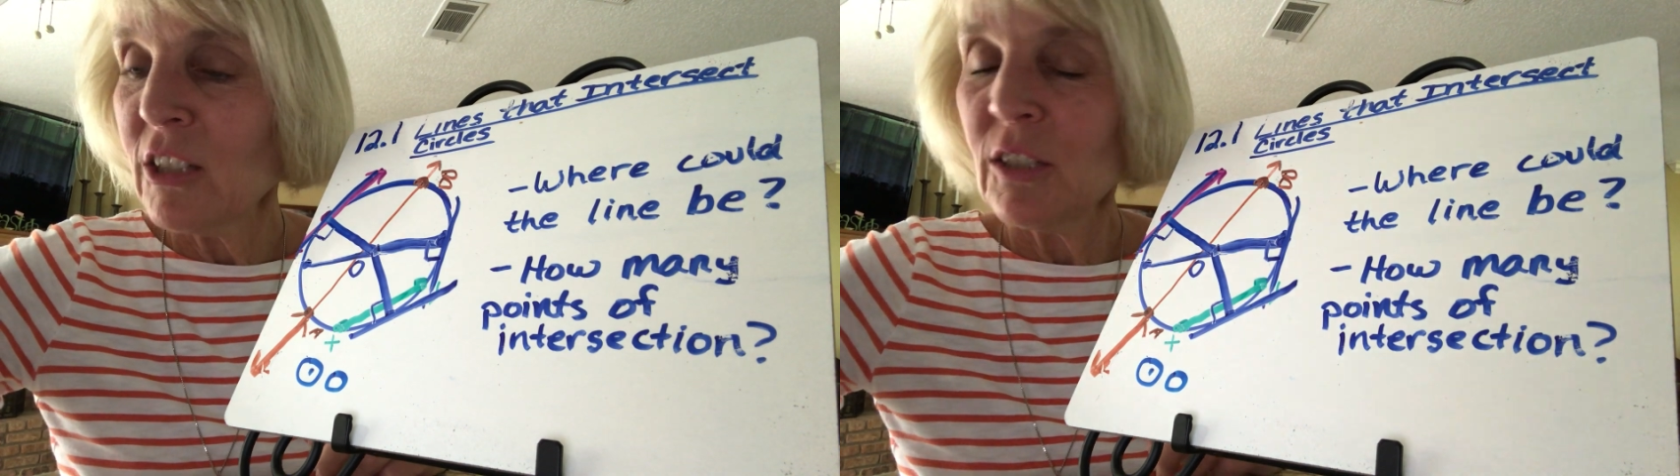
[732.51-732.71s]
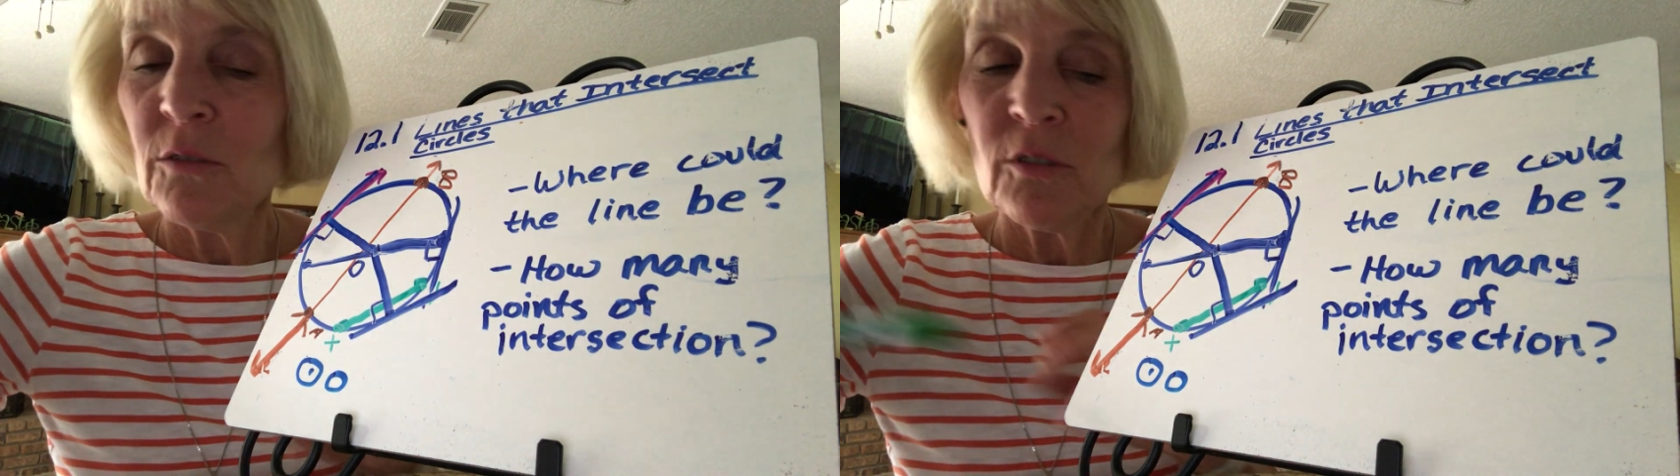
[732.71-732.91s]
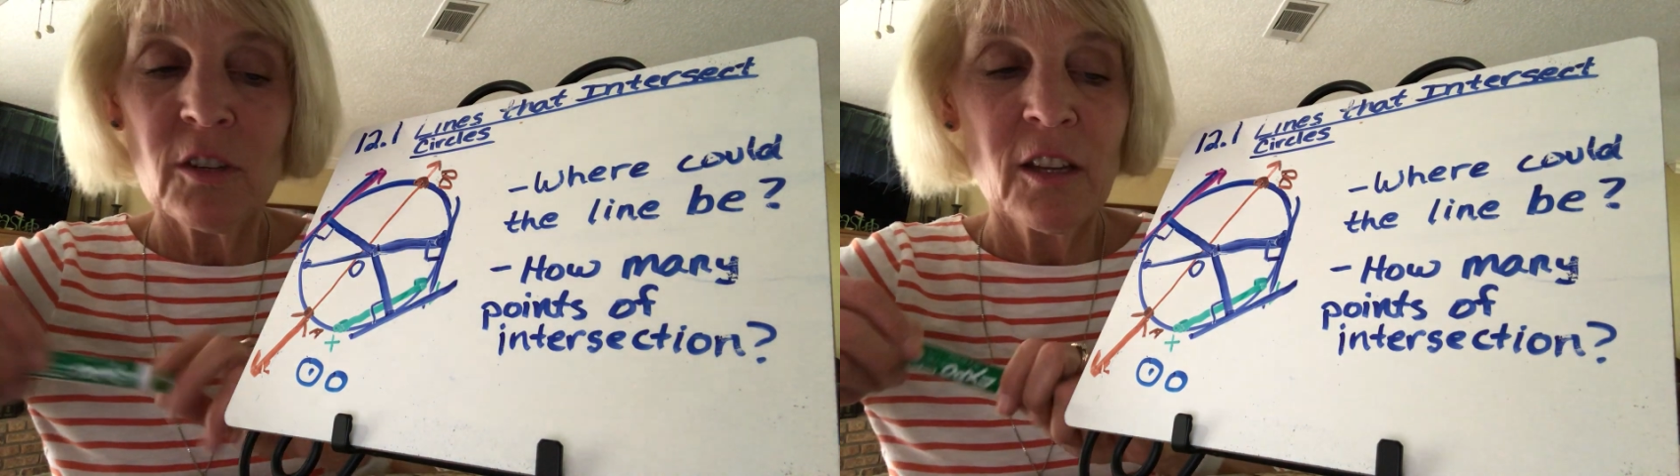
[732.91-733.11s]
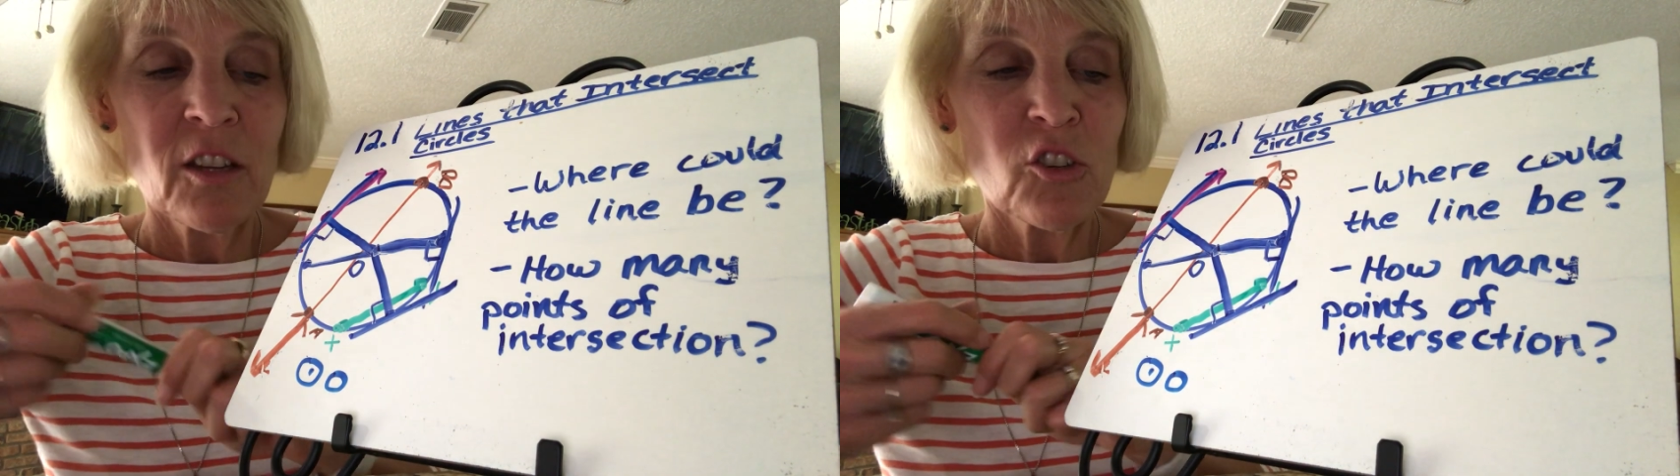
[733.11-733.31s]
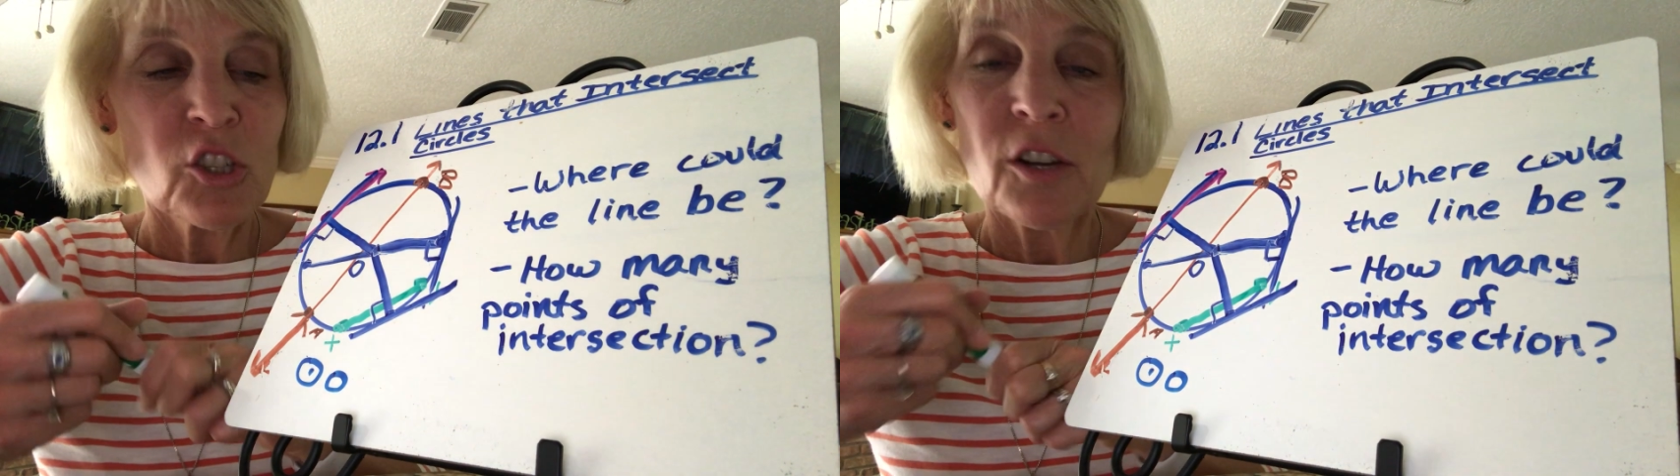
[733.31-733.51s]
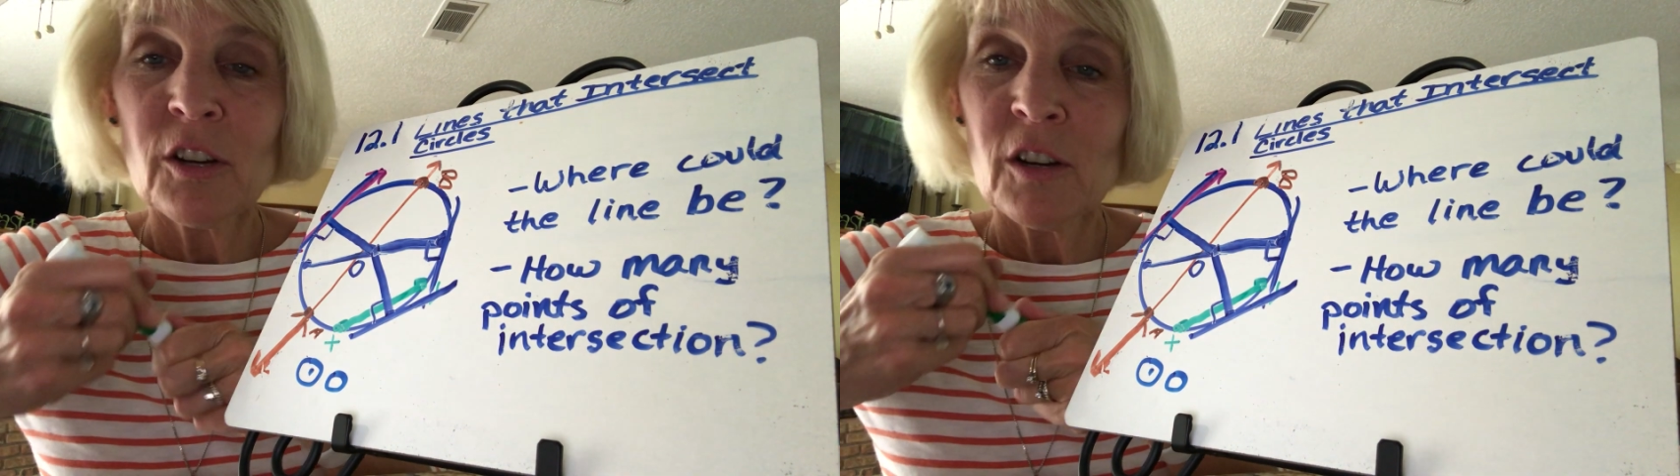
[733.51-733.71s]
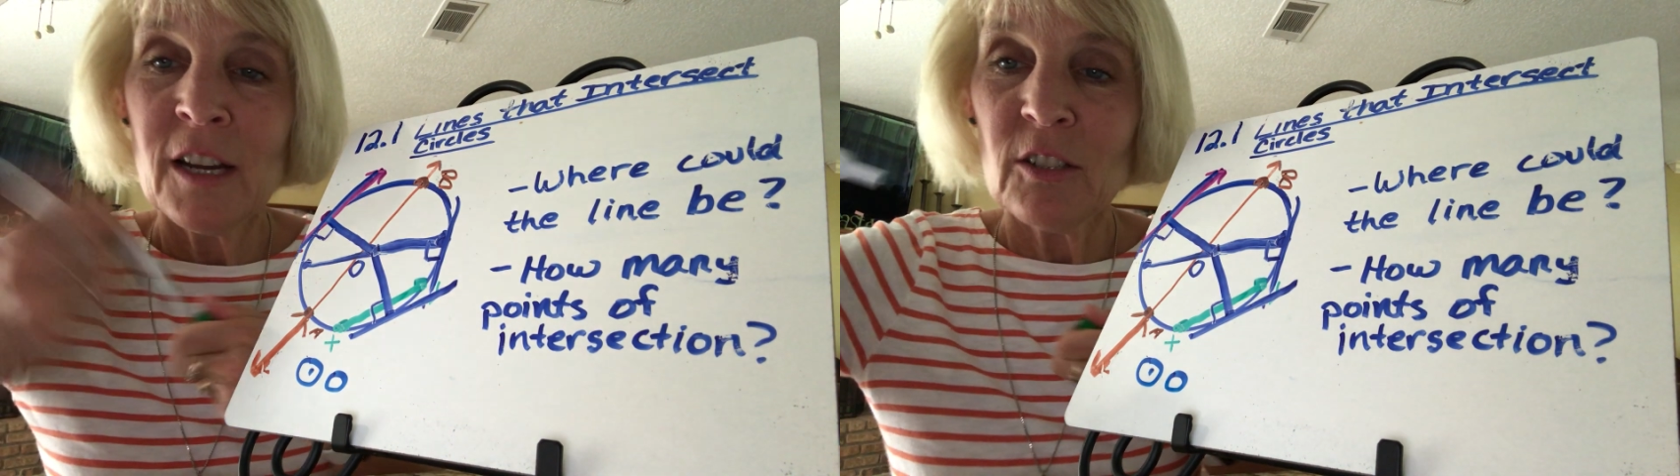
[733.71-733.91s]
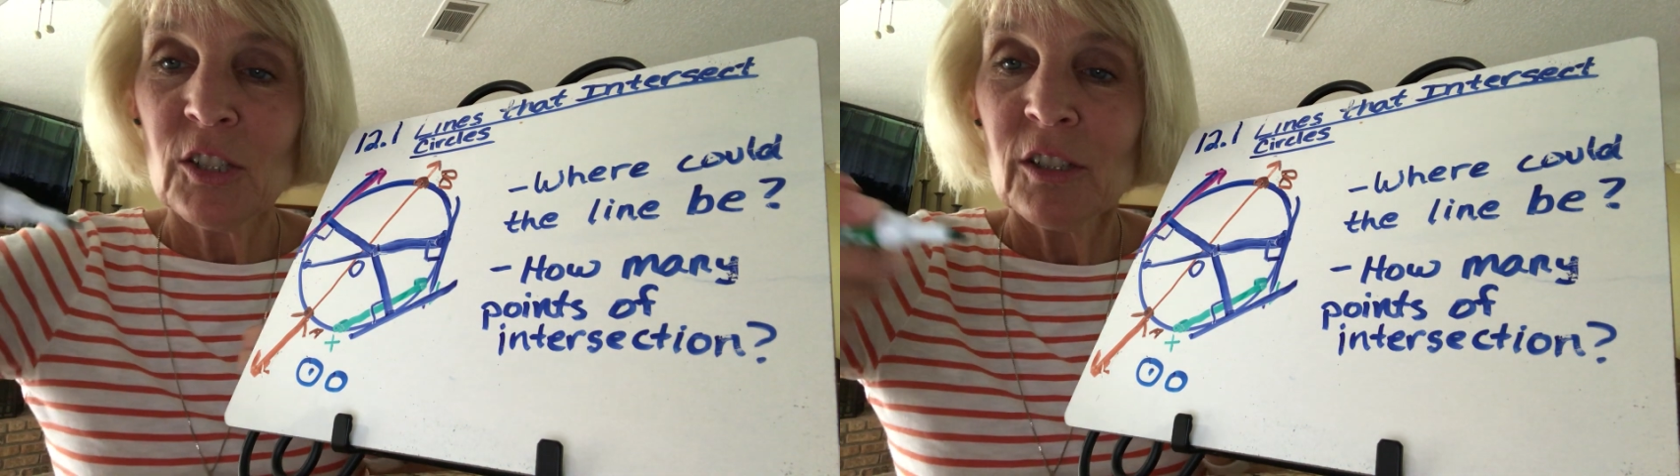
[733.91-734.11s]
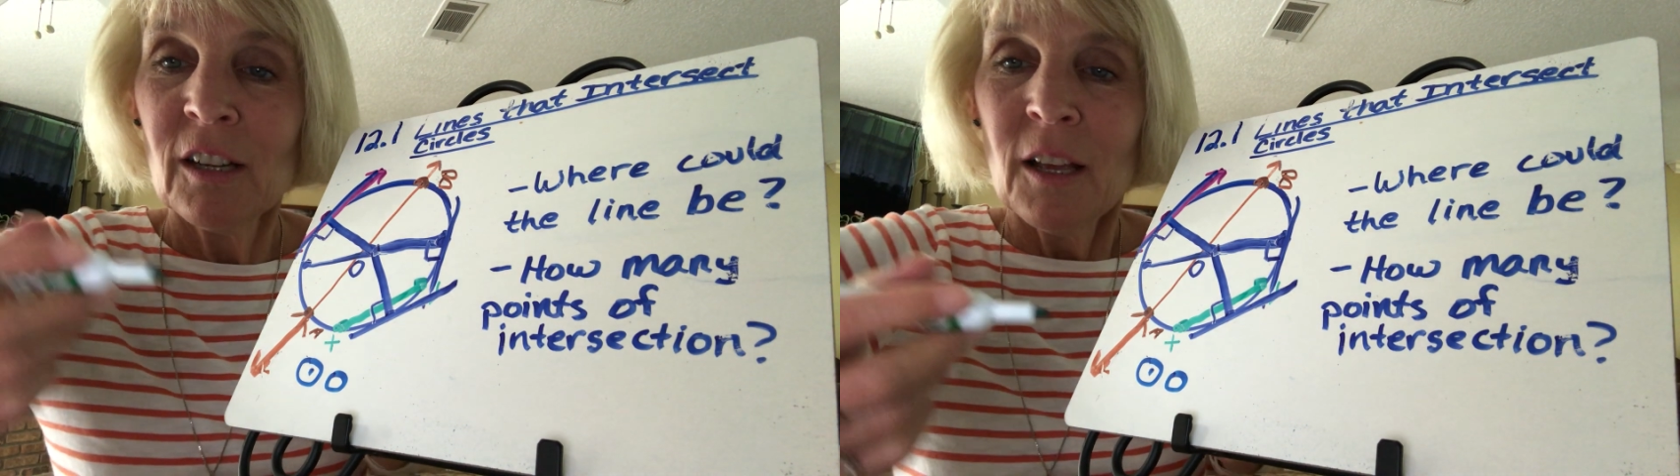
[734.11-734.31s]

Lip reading: student share her answer?